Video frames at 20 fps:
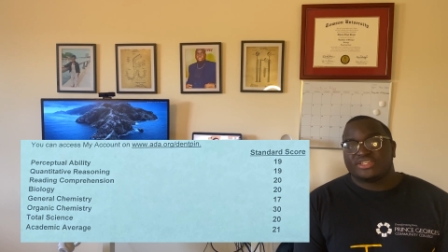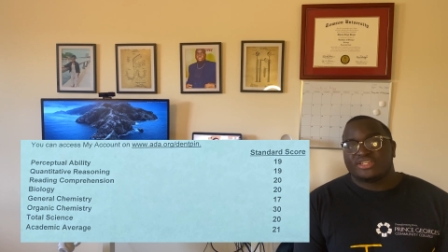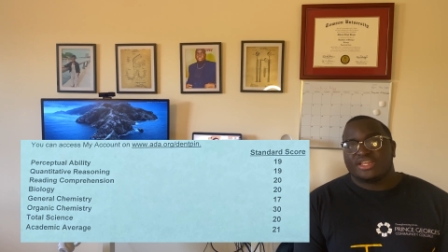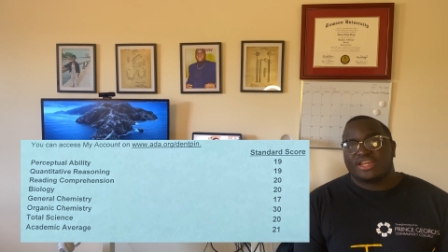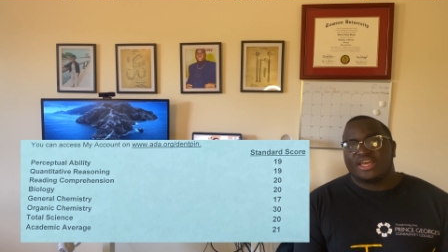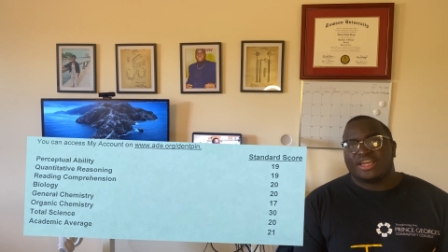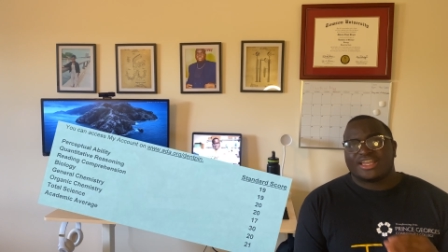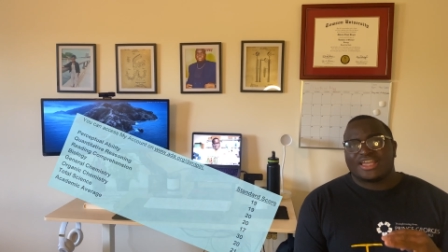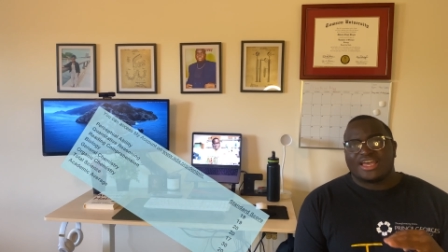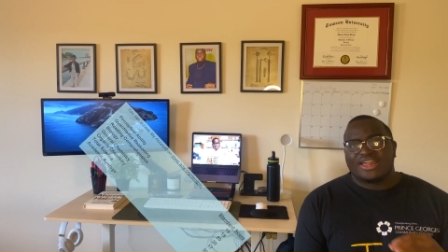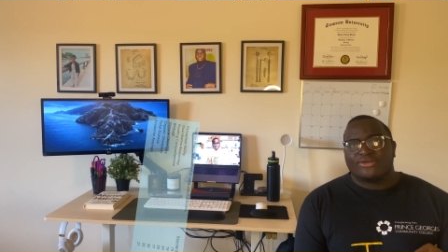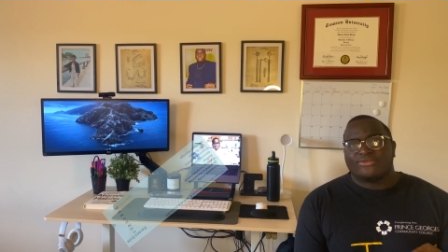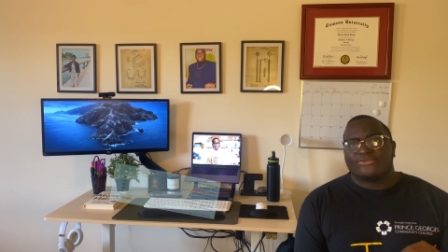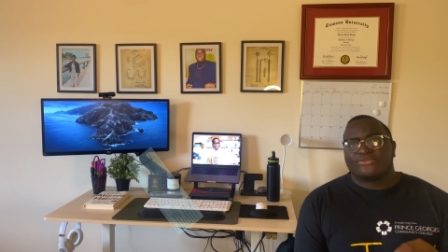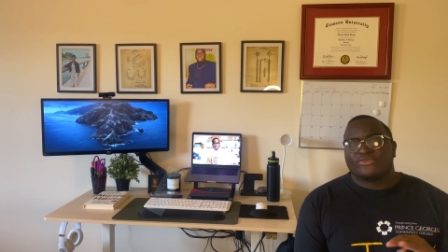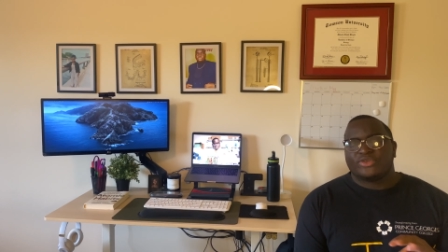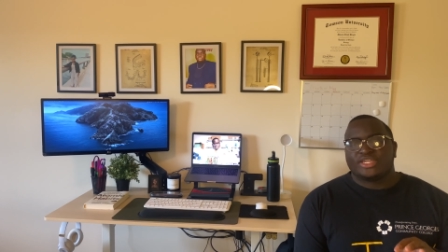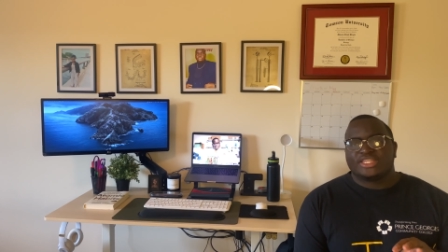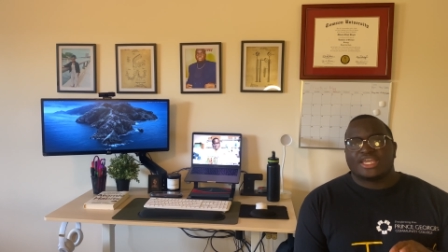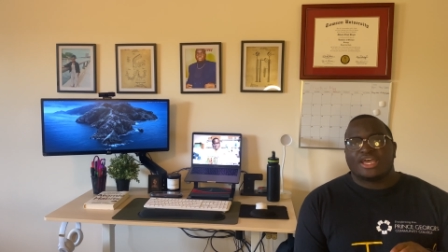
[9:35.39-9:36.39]
and I kind of
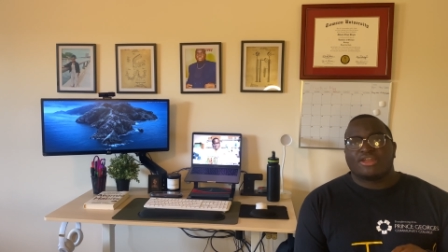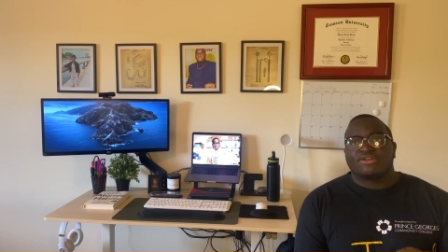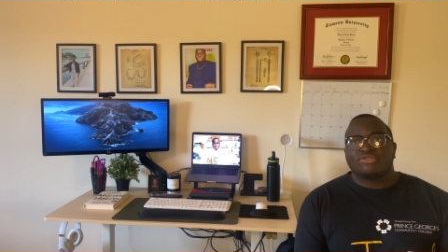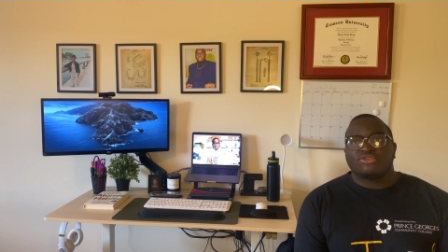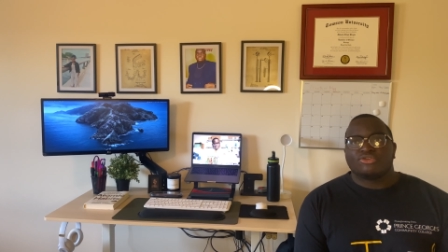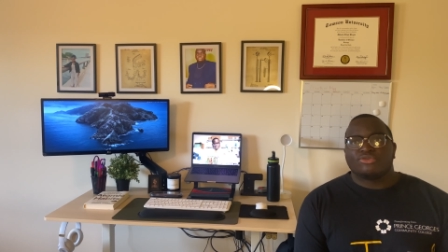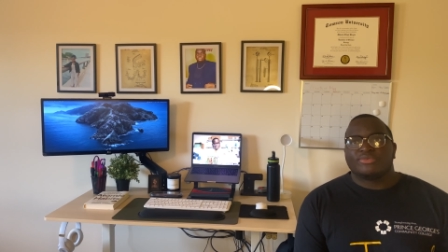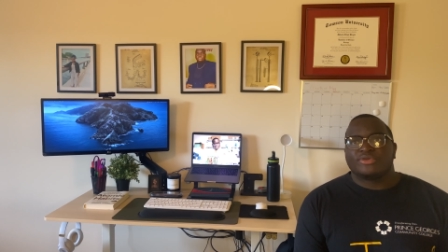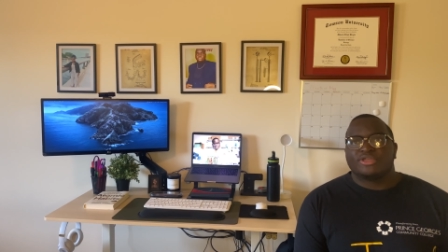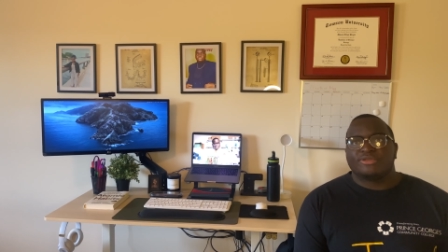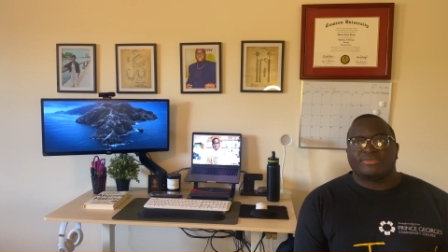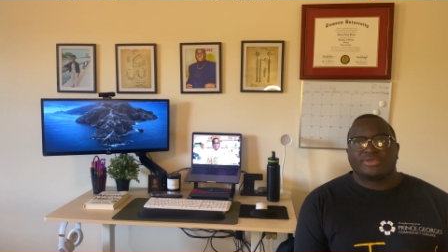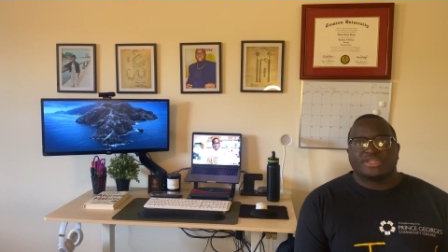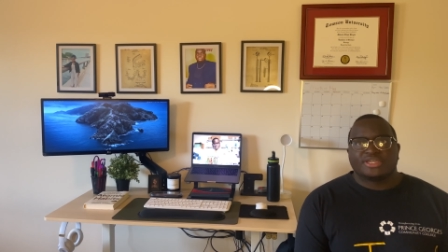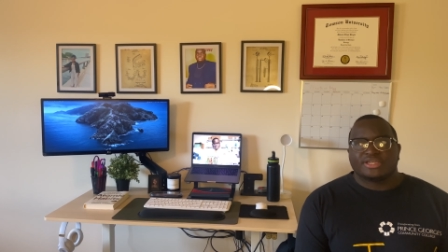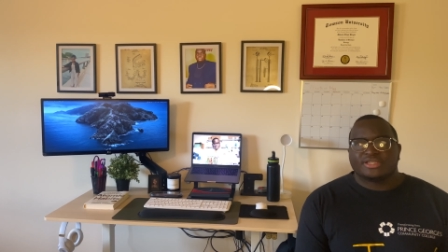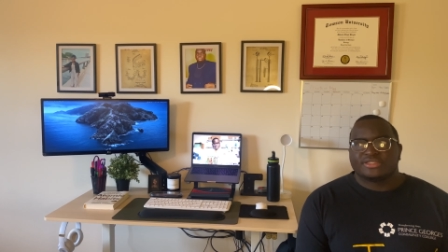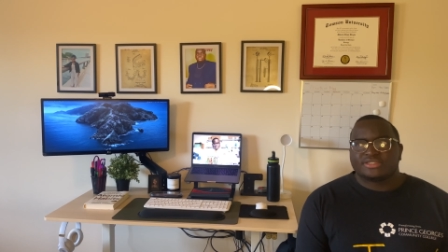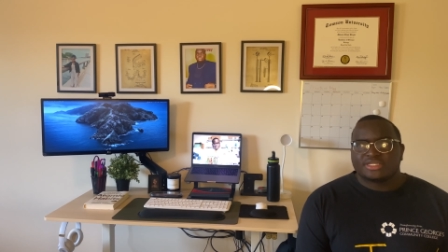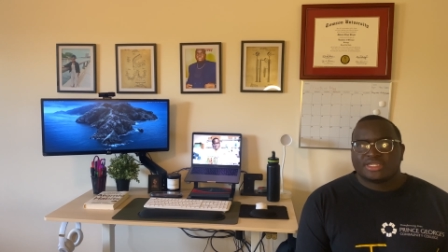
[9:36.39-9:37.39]
freaked out a little bit
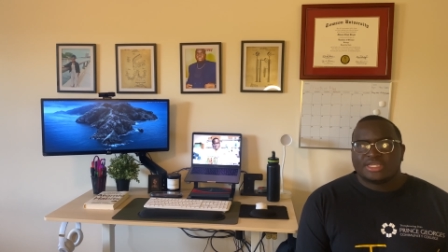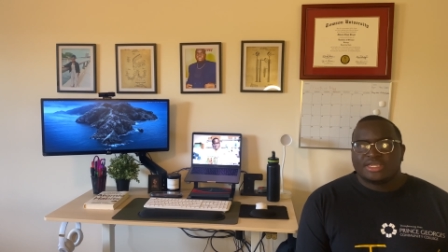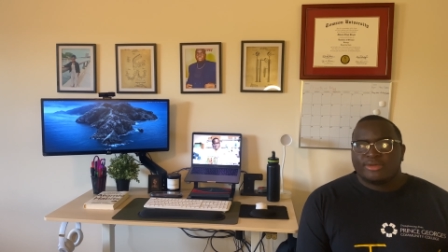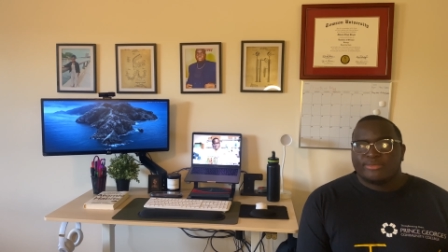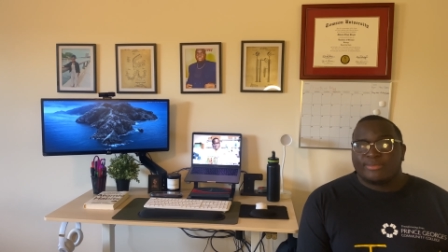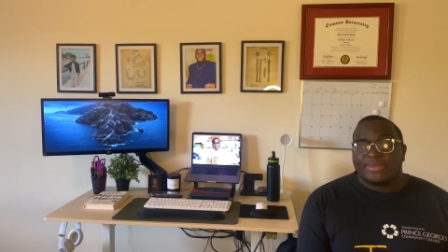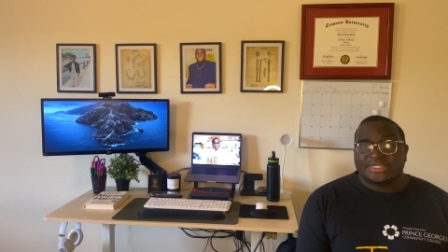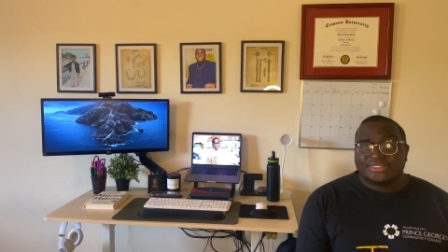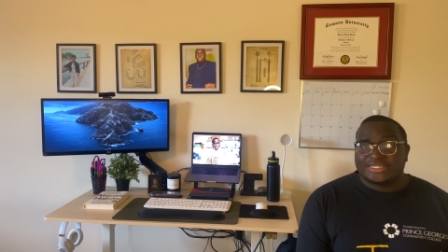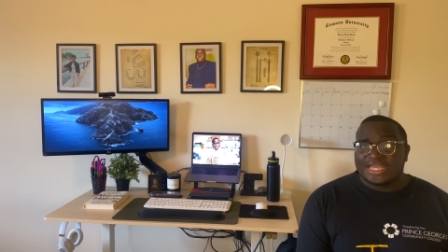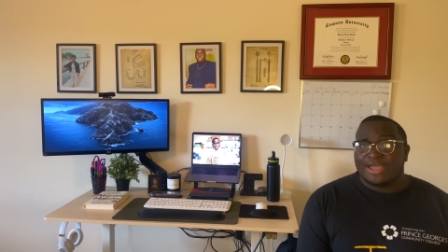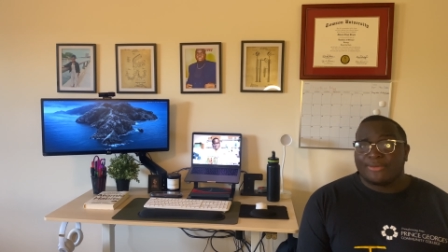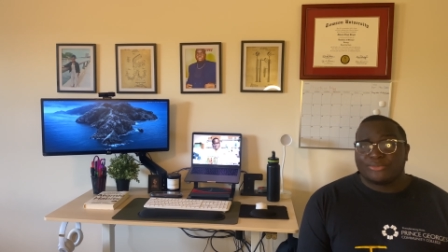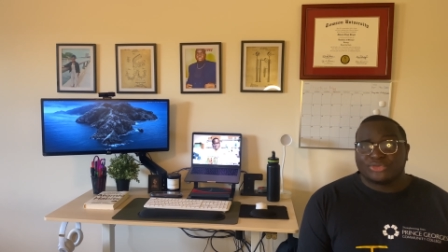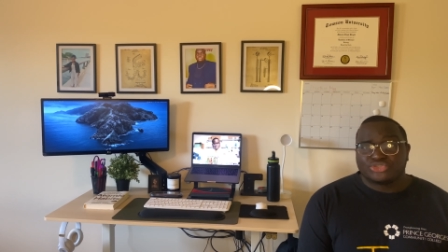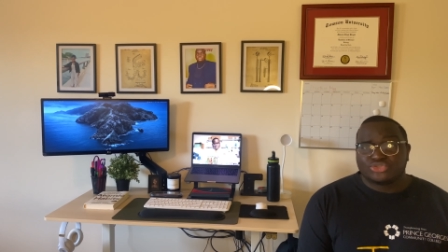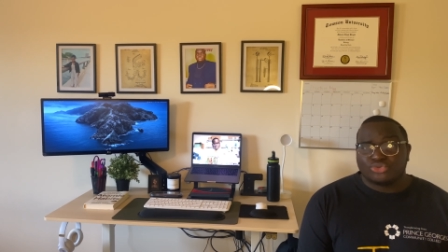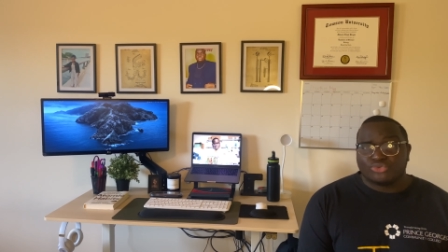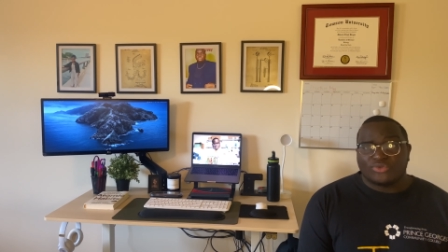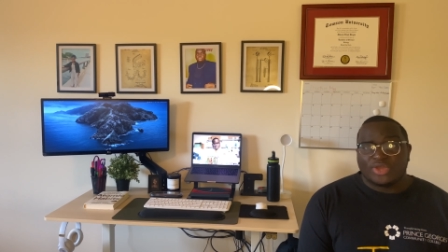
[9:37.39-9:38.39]
because my time was
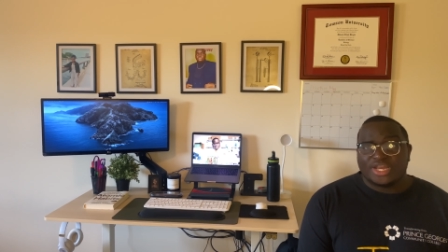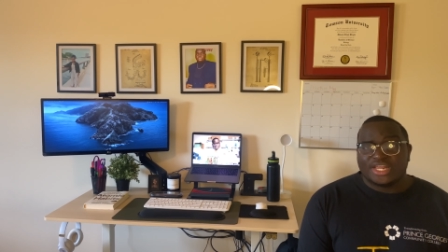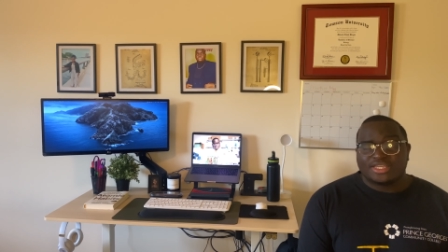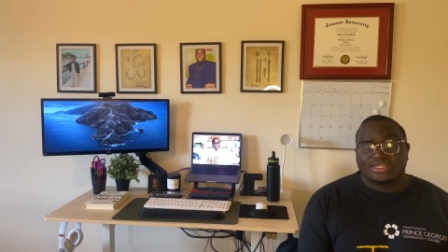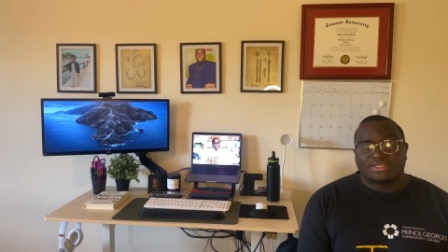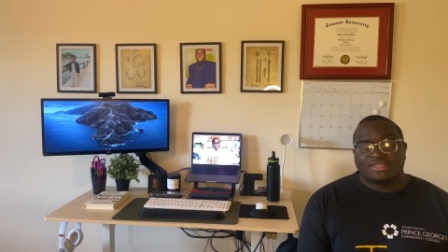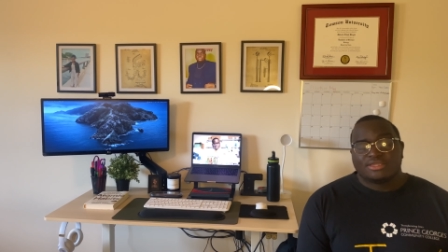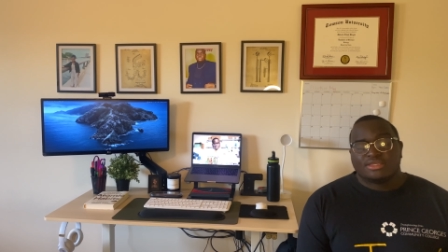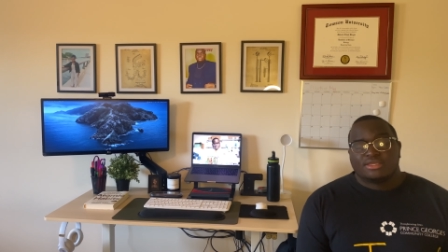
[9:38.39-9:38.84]
still running.